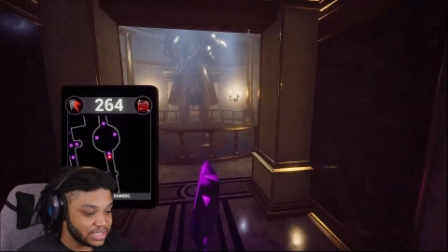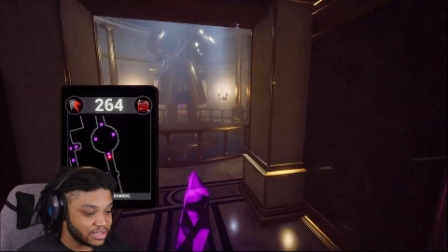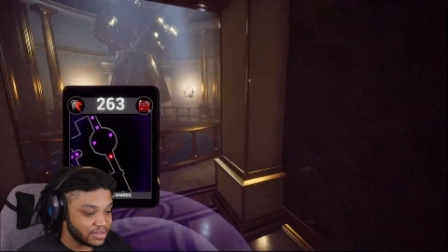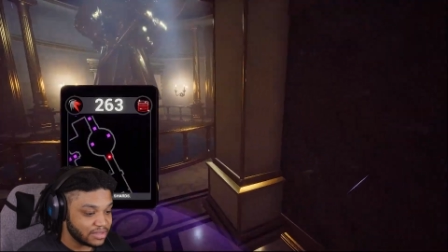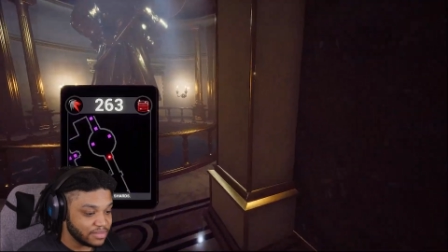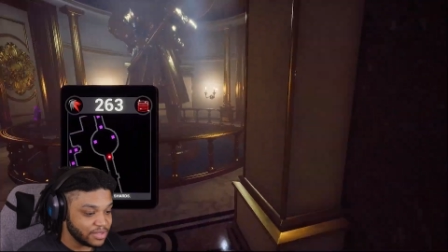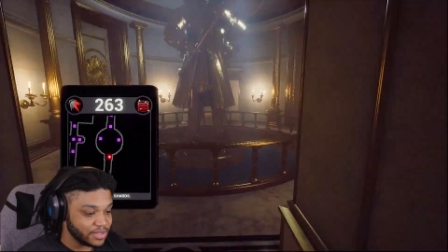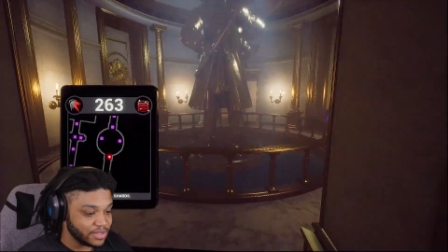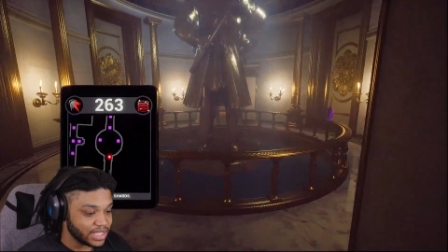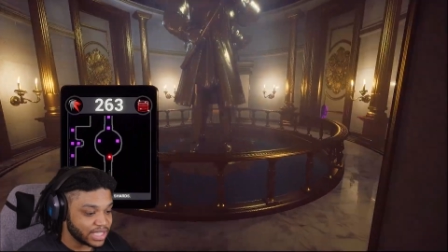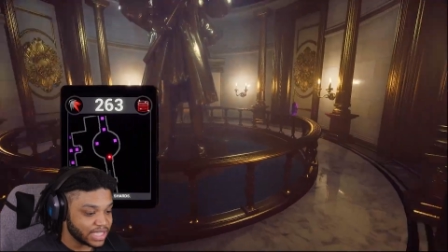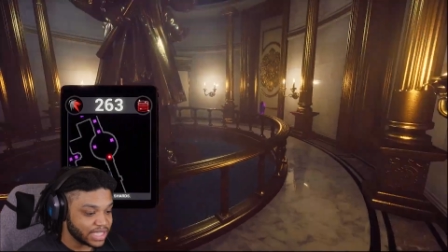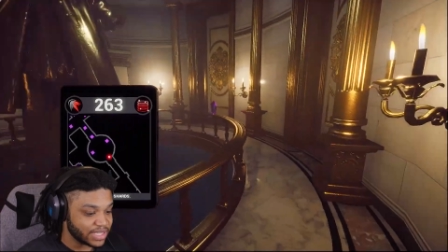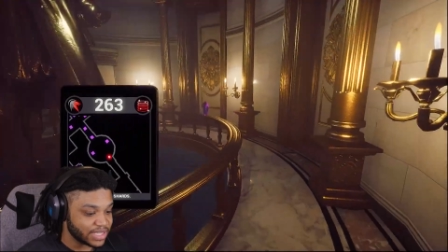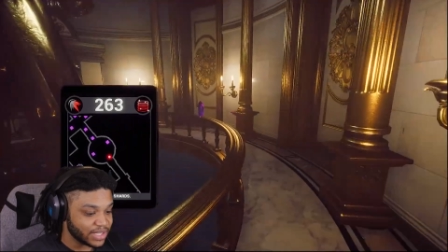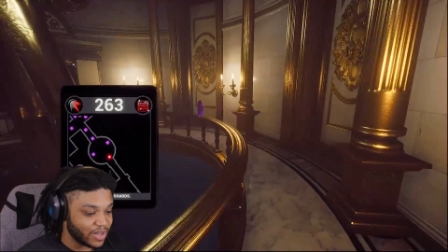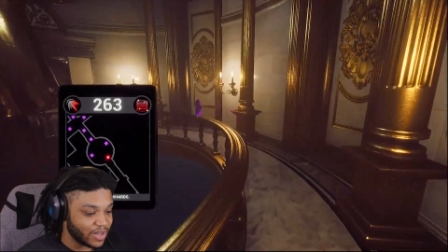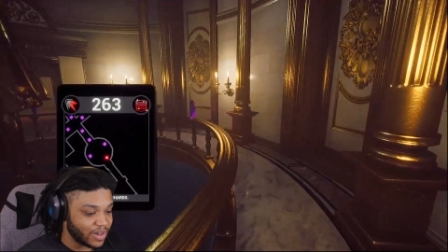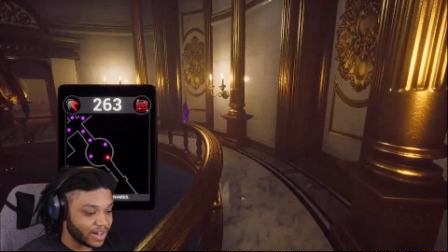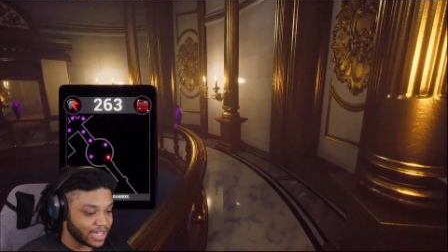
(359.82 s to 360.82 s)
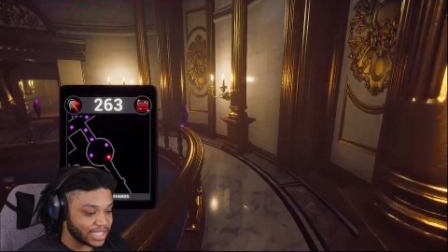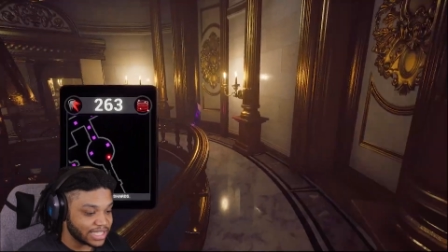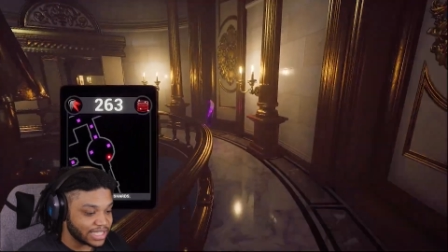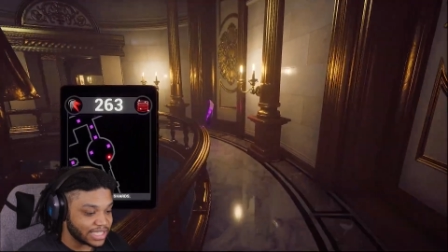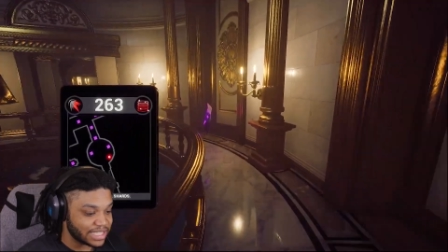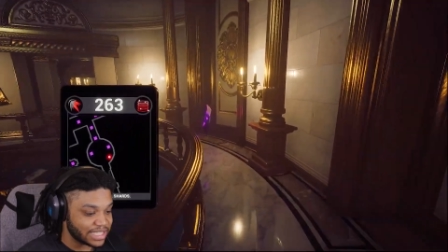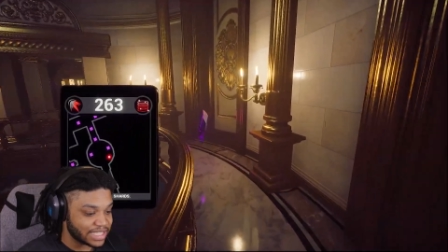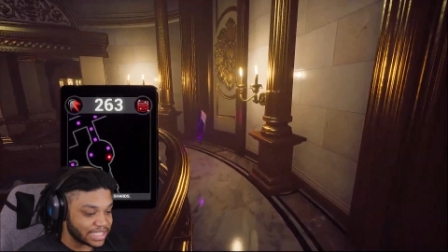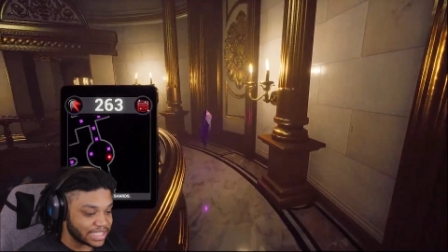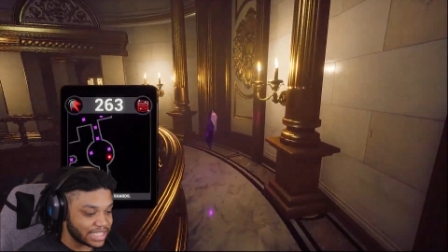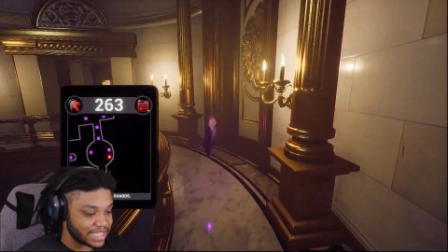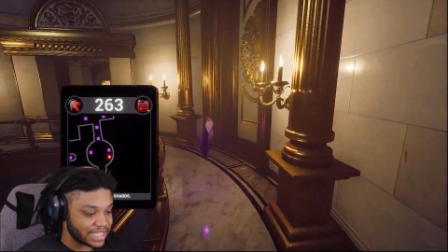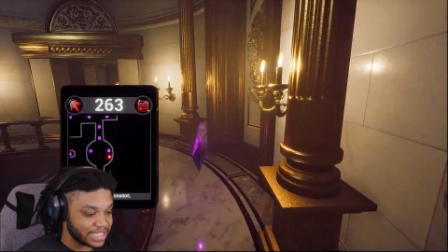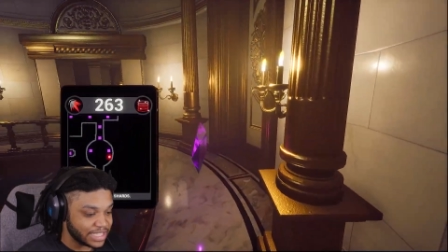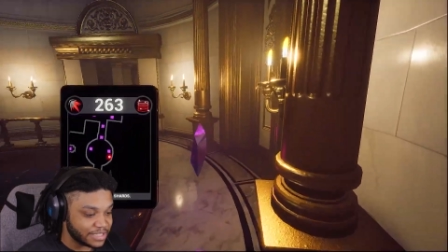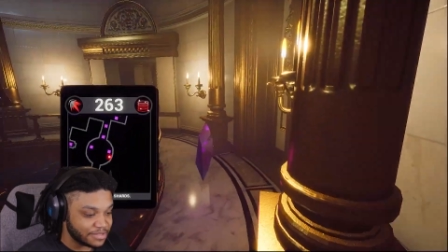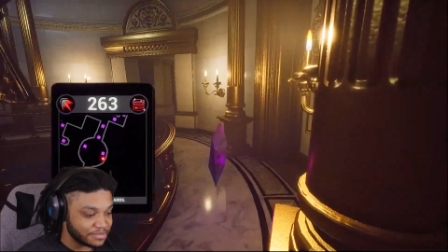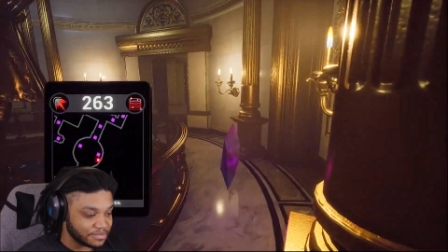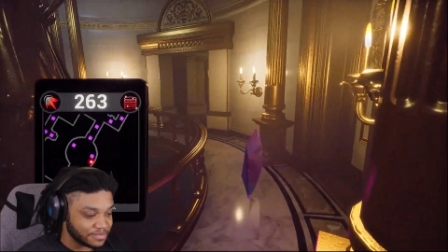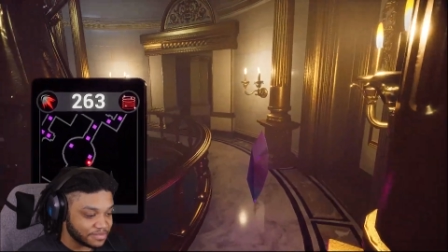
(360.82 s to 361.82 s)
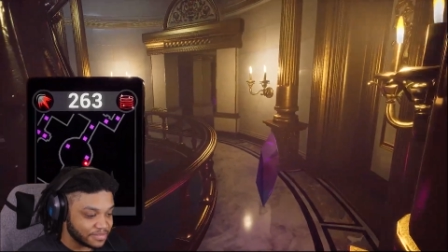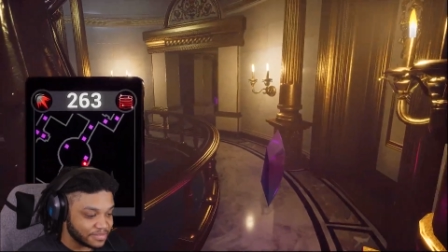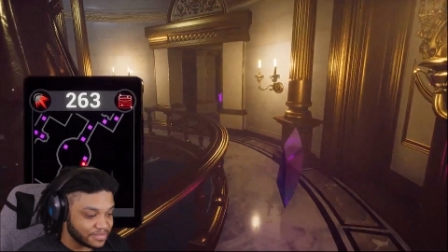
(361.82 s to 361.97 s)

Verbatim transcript: The music is hard in this game.